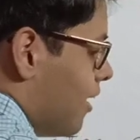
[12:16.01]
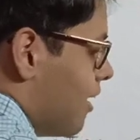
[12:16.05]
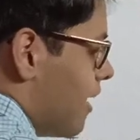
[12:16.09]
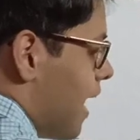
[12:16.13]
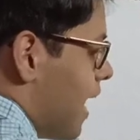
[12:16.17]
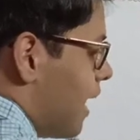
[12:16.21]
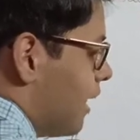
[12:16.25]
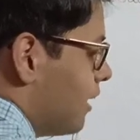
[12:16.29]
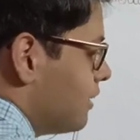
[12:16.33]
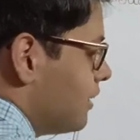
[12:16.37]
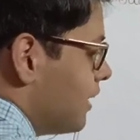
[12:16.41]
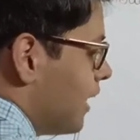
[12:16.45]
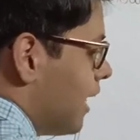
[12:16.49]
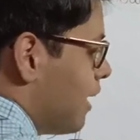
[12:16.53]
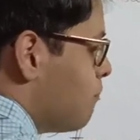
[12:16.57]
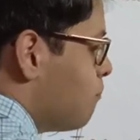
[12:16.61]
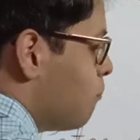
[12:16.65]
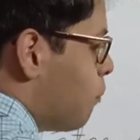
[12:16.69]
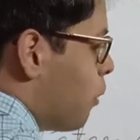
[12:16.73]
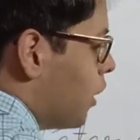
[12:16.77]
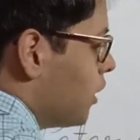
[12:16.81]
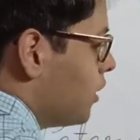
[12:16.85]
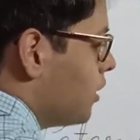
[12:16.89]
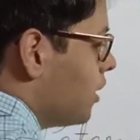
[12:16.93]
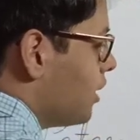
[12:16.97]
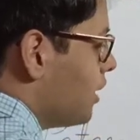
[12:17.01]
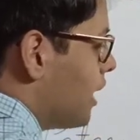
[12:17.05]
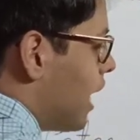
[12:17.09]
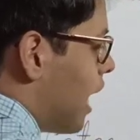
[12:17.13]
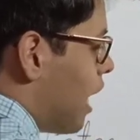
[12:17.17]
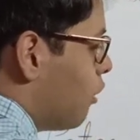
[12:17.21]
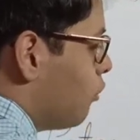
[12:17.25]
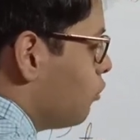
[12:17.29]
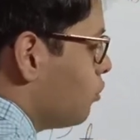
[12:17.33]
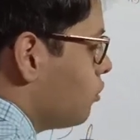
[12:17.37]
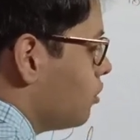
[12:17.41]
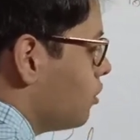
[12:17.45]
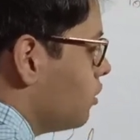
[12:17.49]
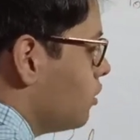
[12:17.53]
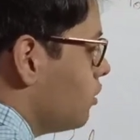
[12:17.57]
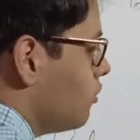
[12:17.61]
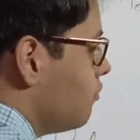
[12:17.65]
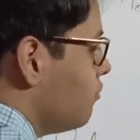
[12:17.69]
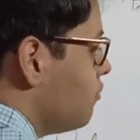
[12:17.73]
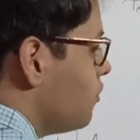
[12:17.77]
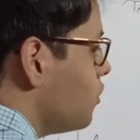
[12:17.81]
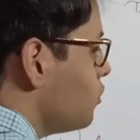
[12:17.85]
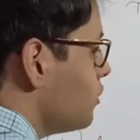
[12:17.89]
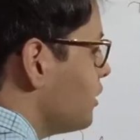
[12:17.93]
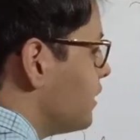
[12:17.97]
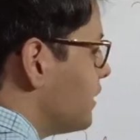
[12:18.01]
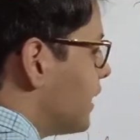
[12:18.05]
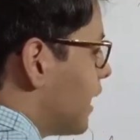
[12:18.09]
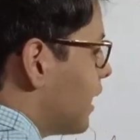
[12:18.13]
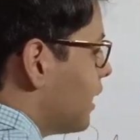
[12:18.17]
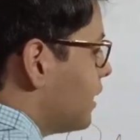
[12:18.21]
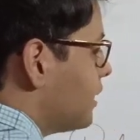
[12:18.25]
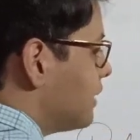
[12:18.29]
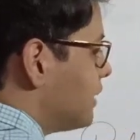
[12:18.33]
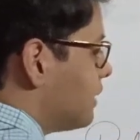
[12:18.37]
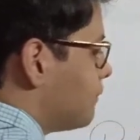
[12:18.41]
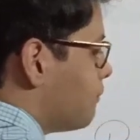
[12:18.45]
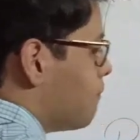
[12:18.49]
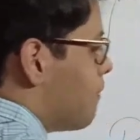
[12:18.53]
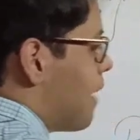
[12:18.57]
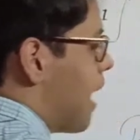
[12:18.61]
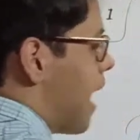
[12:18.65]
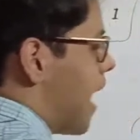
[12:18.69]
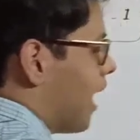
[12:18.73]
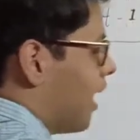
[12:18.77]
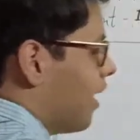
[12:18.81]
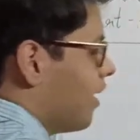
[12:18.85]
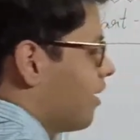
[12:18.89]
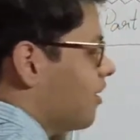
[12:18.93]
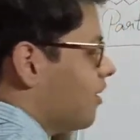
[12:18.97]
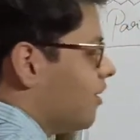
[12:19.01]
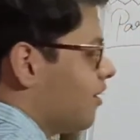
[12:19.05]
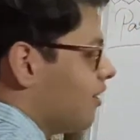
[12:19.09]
As I pointed out few seconds back,